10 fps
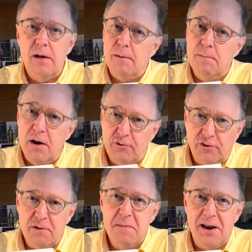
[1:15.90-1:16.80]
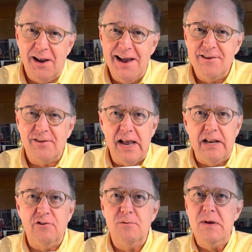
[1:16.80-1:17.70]
Mostly middle-aged
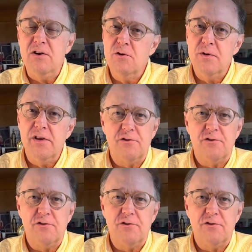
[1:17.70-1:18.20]
ladies have been doing this